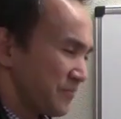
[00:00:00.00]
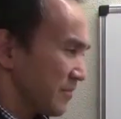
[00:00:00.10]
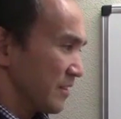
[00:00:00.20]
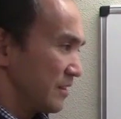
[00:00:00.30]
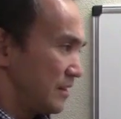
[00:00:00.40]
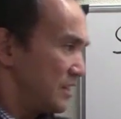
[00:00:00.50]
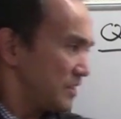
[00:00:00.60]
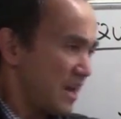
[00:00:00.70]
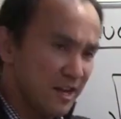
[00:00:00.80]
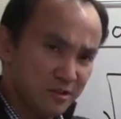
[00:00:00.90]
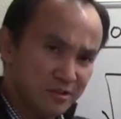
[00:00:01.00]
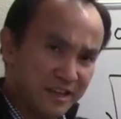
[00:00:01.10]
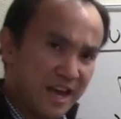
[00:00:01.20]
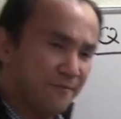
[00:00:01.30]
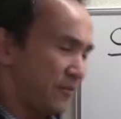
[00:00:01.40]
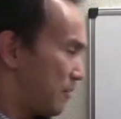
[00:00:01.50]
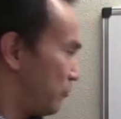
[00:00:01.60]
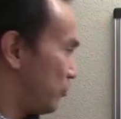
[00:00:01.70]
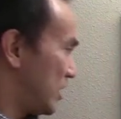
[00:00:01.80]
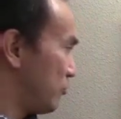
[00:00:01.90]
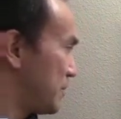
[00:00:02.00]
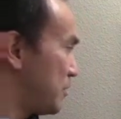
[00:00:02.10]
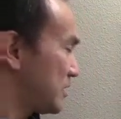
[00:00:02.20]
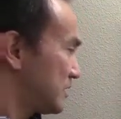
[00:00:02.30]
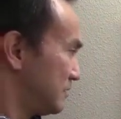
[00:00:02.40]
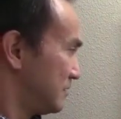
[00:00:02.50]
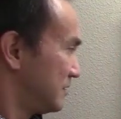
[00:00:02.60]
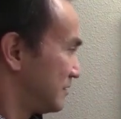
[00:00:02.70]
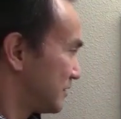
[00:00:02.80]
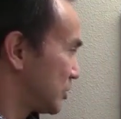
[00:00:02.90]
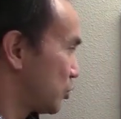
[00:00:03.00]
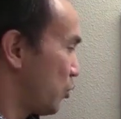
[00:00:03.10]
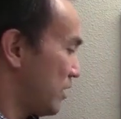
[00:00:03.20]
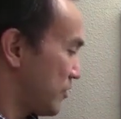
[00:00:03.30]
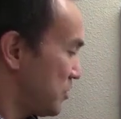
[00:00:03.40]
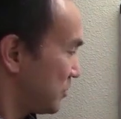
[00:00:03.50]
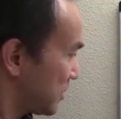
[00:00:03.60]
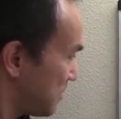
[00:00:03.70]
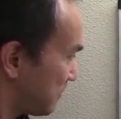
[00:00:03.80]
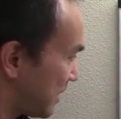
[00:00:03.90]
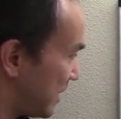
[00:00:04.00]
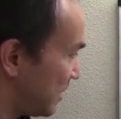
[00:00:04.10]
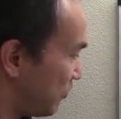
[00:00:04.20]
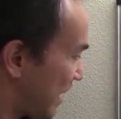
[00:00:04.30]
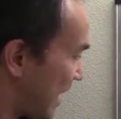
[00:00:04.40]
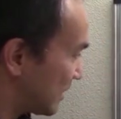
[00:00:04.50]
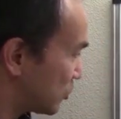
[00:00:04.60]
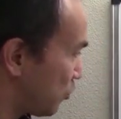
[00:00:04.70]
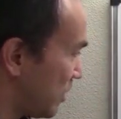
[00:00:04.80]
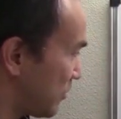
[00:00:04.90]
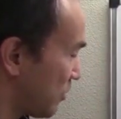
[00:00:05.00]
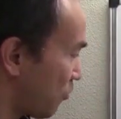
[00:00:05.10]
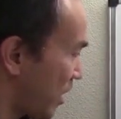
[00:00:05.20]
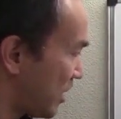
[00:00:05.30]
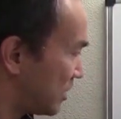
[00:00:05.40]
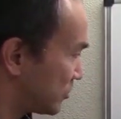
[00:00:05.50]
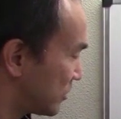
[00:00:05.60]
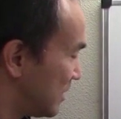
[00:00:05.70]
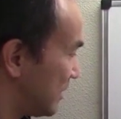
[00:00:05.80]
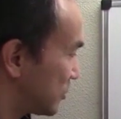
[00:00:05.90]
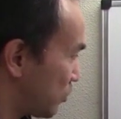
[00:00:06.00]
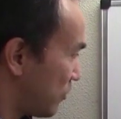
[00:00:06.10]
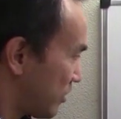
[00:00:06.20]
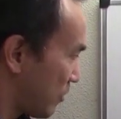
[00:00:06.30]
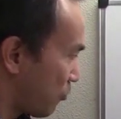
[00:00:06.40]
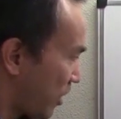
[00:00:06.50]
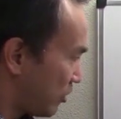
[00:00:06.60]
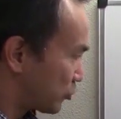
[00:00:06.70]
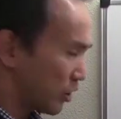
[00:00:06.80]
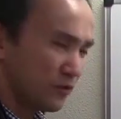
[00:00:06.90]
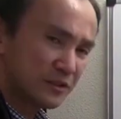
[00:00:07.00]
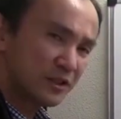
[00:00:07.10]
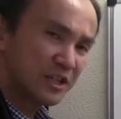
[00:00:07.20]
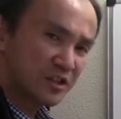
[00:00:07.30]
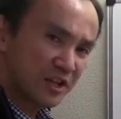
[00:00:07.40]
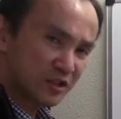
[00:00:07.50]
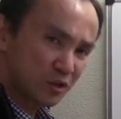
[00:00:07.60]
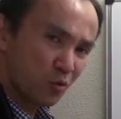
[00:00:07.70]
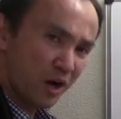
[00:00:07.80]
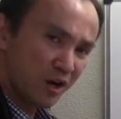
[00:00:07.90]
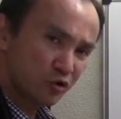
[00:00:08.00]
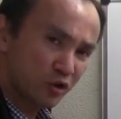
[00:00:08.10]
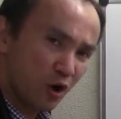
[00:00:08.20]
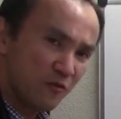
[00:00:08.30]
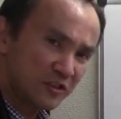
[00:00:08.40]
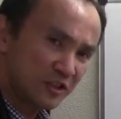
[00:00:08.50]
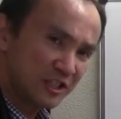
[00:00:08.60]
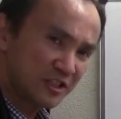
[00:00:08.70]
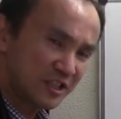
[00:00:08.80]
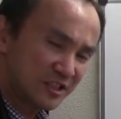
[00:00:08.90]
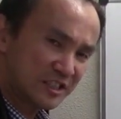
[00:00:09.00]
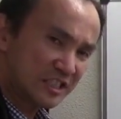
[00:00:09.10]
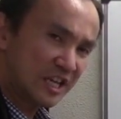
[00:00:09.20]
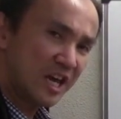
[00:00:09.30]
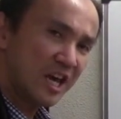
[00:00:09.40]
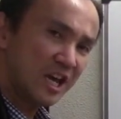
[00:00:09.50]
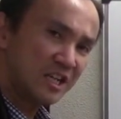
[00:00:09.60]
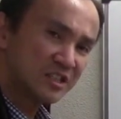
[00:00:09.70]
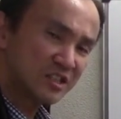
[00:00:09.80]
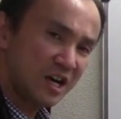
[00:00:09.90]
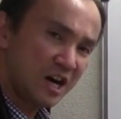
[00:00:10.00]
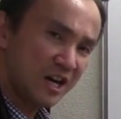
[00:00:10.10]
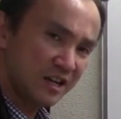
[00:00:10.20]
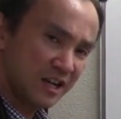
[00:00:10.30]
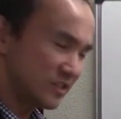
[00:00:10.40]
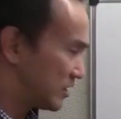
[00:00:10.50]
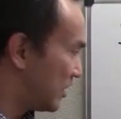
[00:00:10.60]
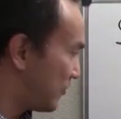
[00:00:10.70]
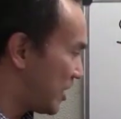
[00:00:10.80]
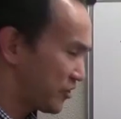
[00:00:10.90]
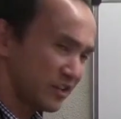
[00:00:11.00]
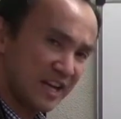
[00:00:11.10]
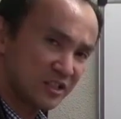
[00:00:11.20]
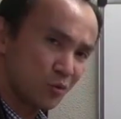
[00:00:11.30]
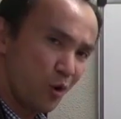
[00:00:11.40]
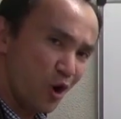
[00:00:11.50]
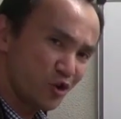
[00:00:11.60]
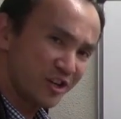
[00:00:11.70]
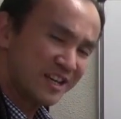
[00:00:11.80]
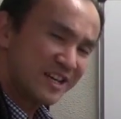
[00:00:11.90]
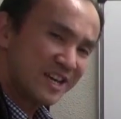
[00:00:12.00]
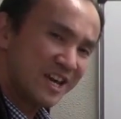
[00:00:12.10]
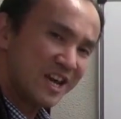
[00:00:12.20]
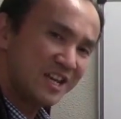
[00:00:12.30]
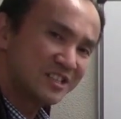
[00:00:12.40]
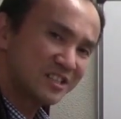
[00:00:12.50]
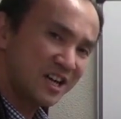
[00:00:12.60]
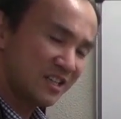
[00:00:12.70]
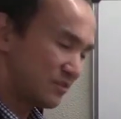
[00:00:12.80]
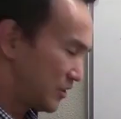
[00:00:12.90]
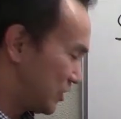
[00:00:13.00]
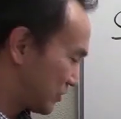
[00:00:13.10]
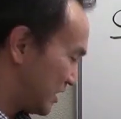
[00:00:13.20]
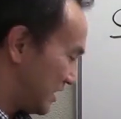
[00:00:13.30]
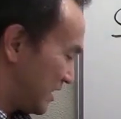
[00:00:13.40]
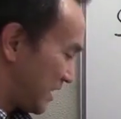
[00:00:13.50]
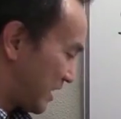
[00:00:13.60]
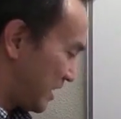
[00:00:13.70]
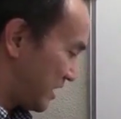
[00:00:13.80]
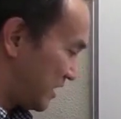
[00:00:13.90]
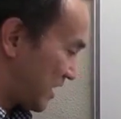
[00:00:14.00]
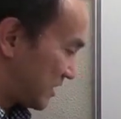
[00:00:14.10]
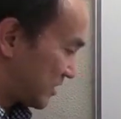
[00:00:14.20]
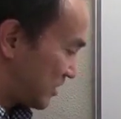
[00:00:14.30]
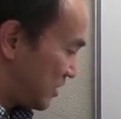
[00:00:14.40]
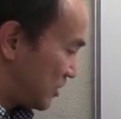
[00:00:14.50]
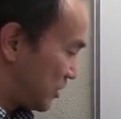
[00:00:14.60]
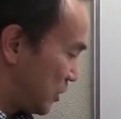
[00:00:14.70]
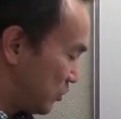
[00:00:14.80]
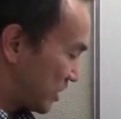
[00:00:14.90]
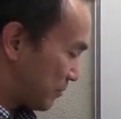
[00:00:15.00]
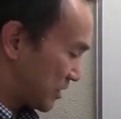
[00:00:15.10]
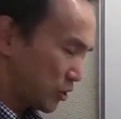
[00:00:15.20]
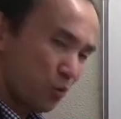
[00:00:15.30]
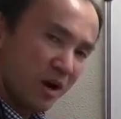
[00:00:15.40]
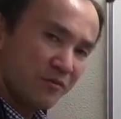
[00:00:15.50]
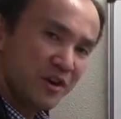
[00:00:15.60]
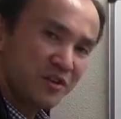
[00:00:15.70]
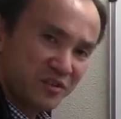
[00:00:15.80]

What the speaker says: This answer came from where we put the square root. See, here we had the square root of 100. square root of 100 over 36. The 100 over 36 is inside as a division, as a quotient inside the root. Here it's two separate square roots.